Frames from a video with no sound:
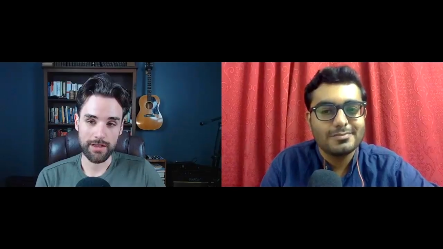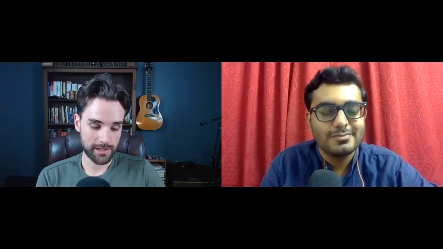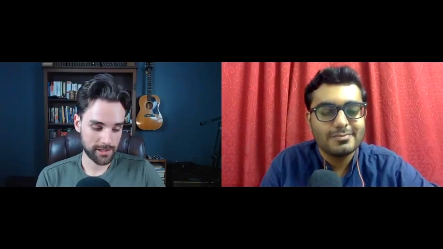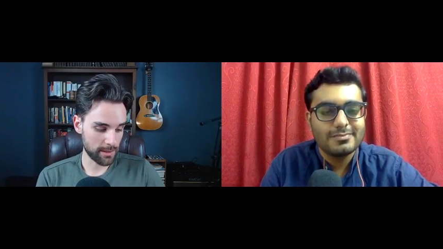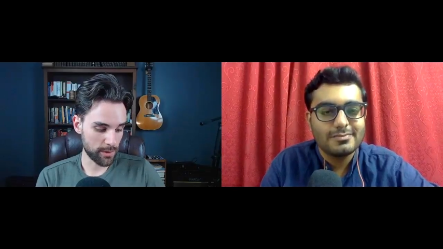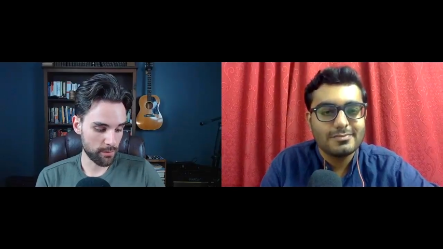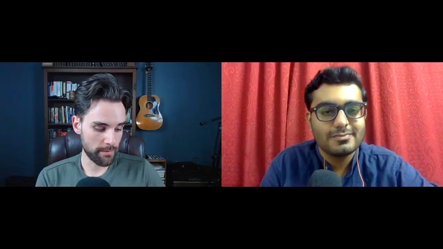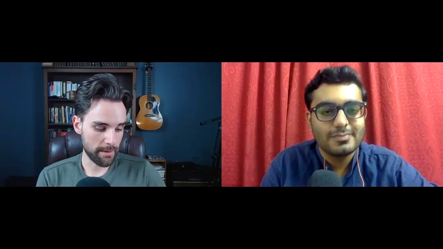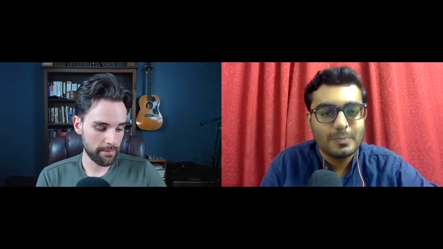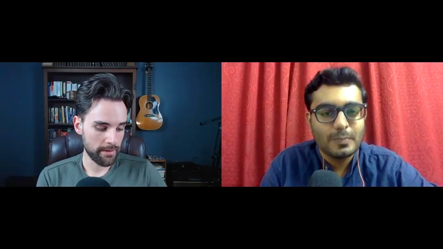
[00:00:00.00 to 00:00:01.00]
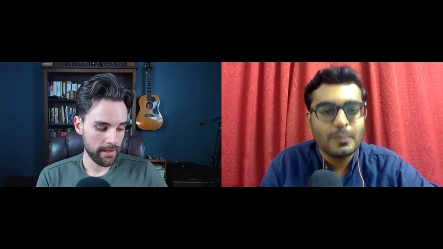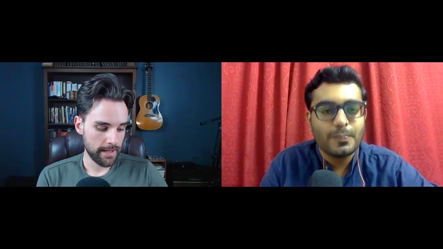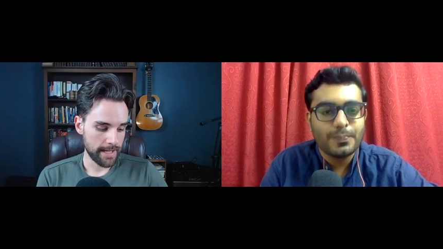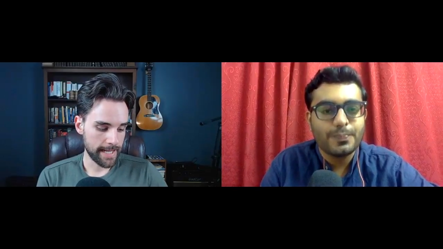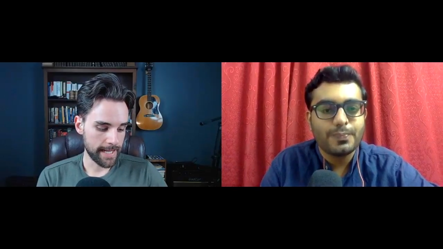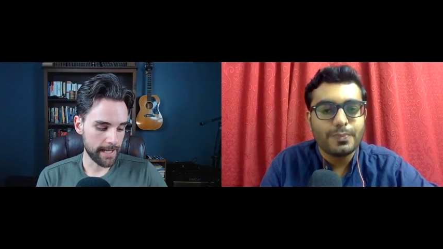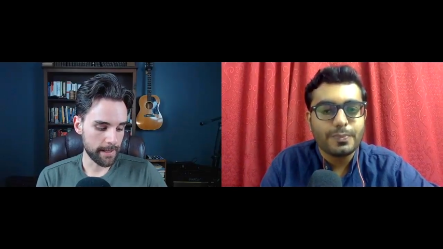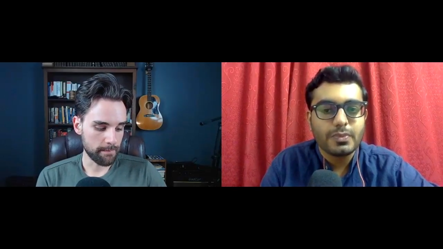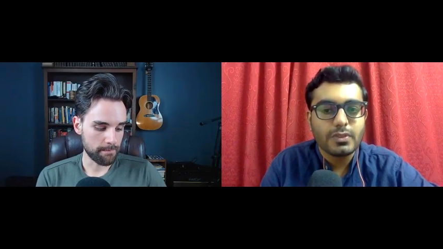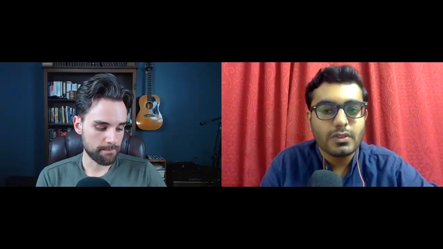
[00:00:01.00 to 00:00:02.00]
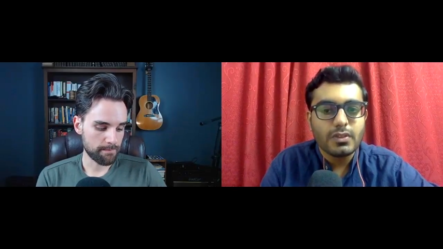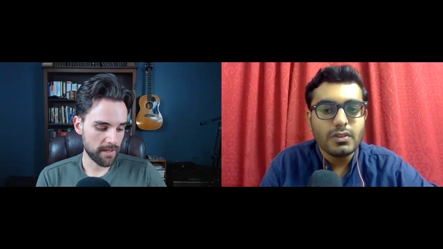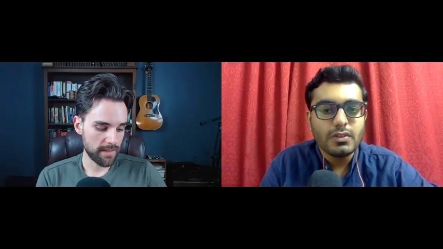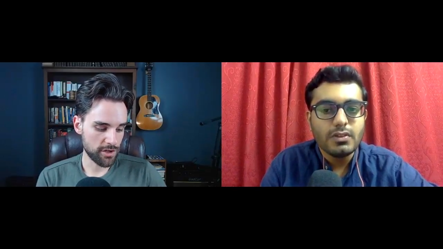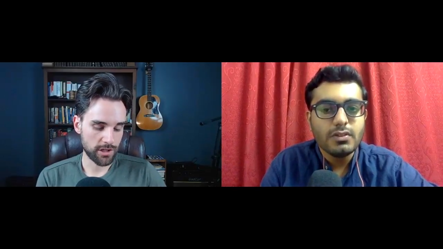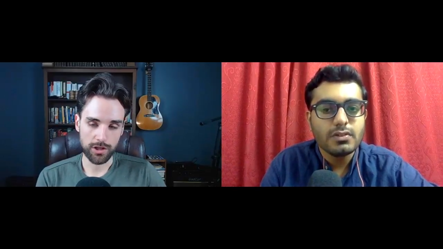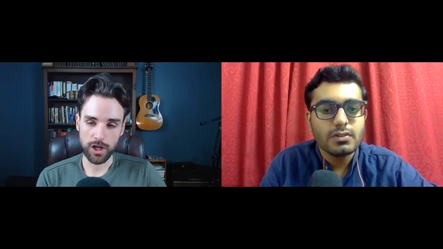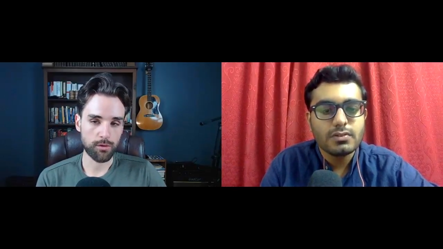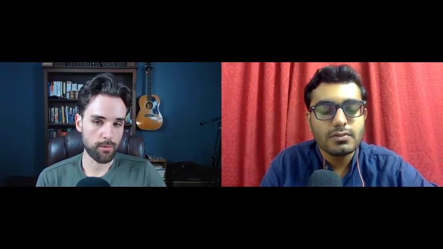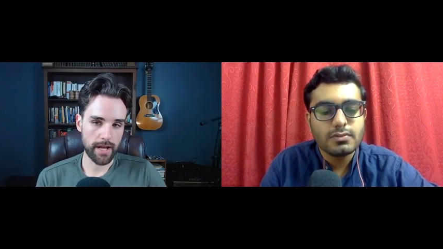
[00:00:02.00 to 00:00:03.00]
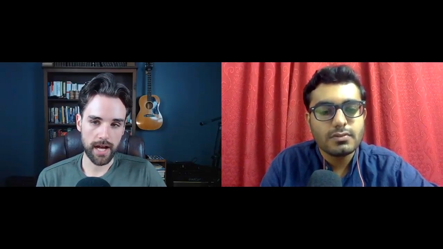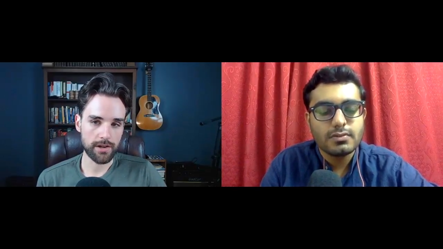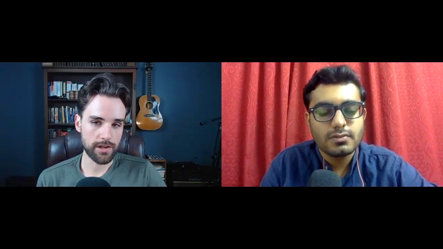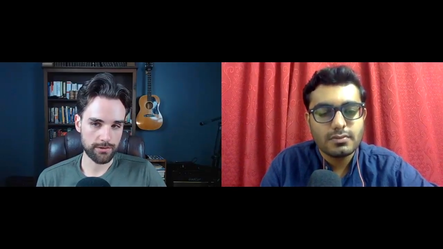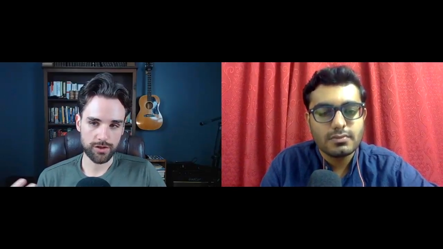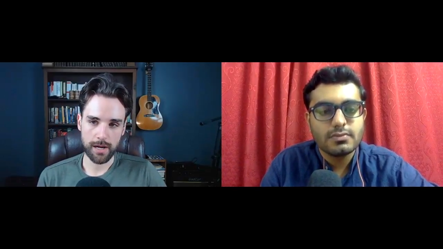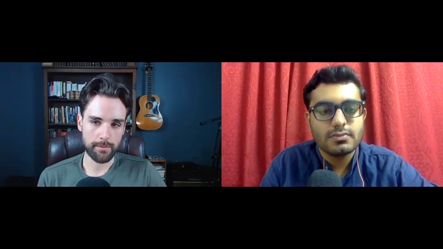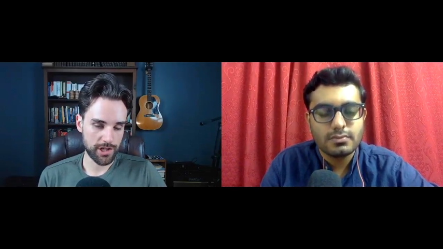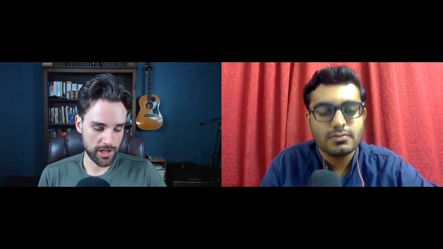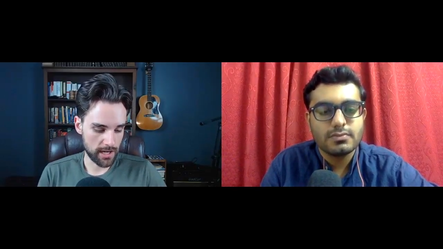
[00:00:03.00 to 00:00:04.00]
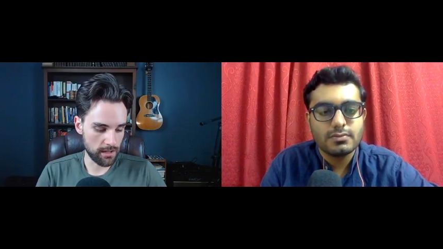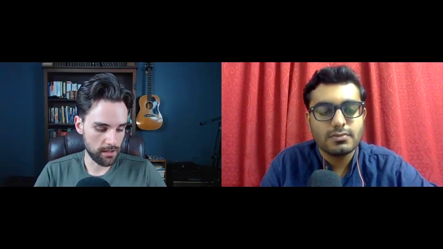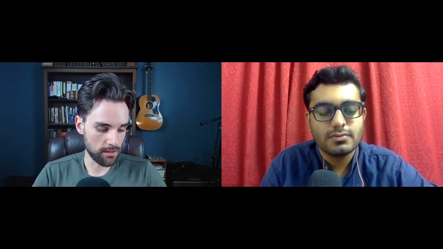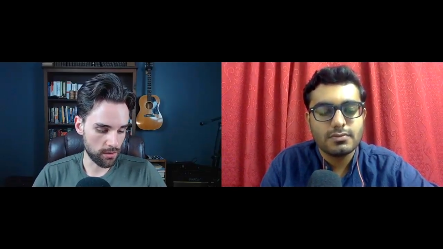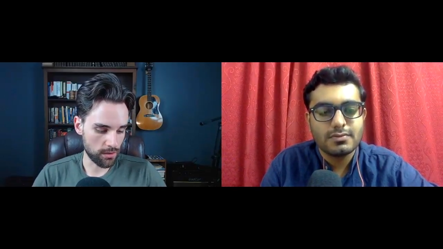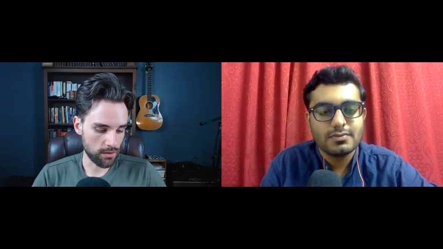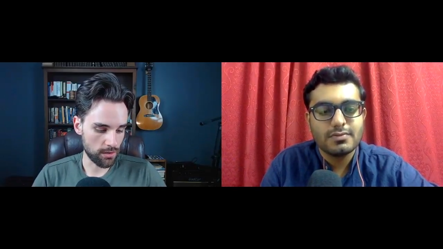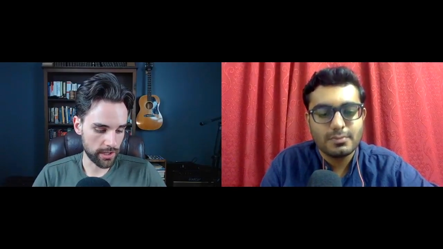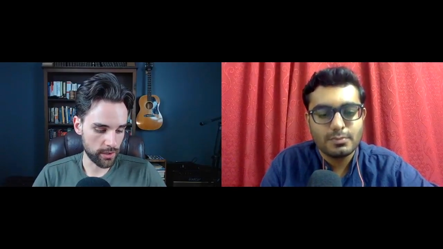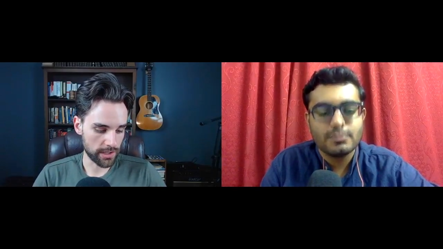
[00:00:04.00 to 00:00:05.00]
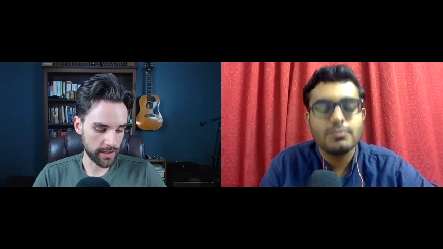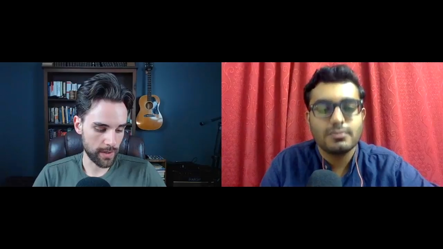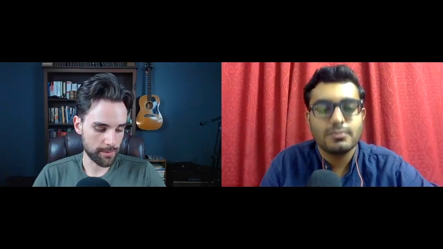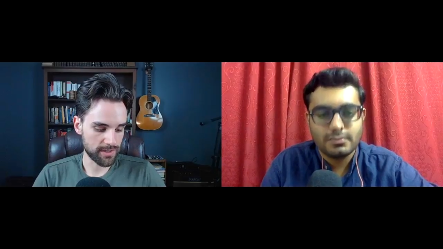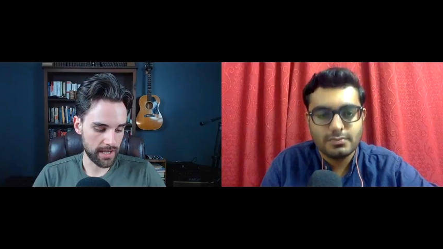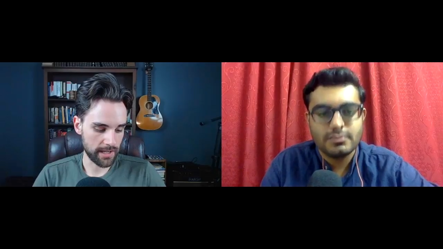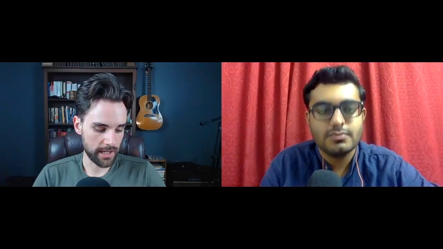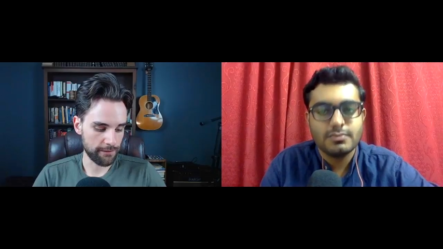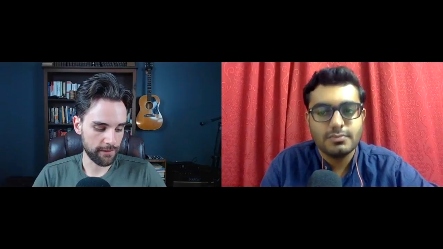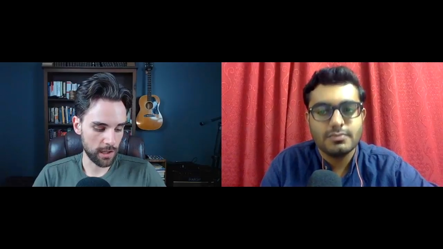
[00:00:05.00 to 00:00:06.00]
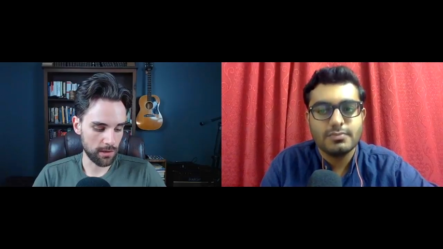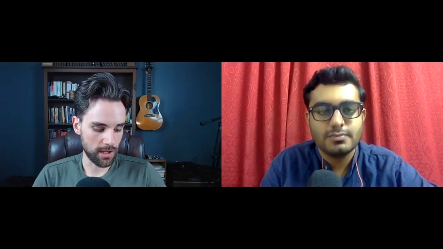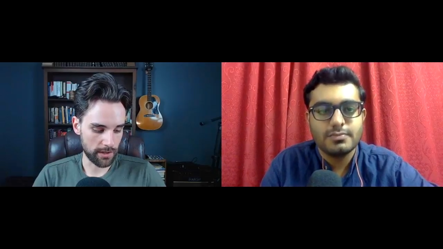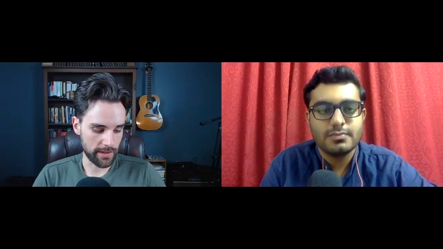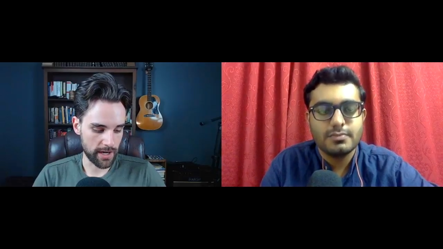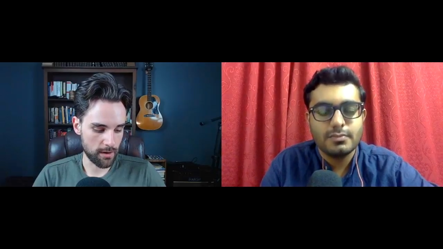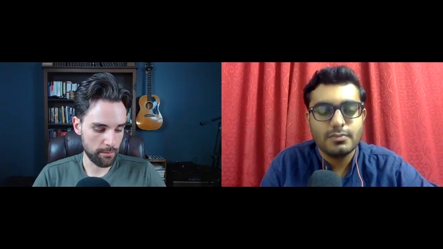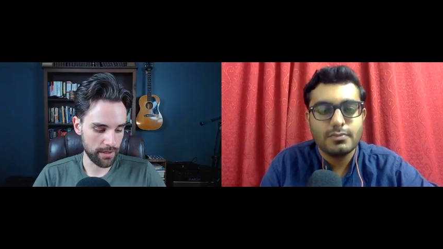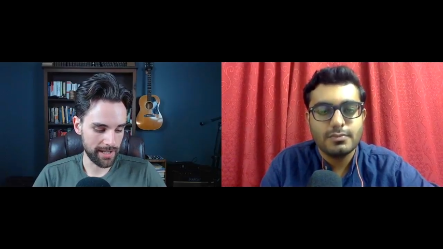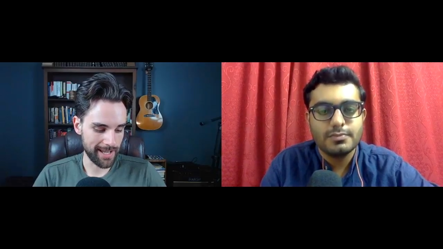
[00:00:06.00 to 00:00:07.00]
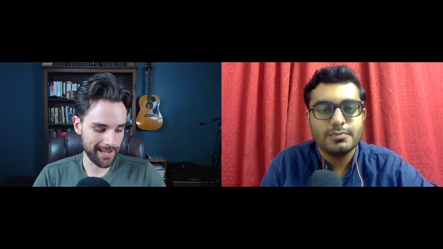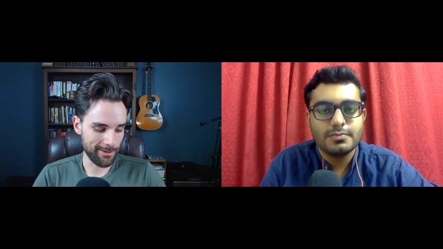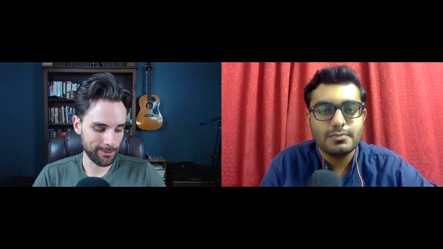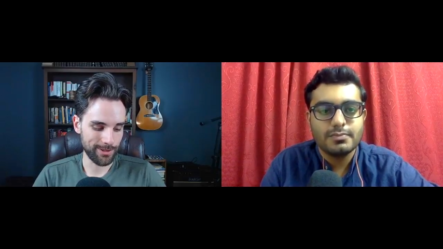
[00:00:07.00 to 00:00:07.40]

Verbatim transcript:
Speaker 1: things in their roadmap. Mm-hmm. Um, that you can learn more about. You can subscribe my channel or, or go look at their website and kind of follow along there. But yeah, I'll,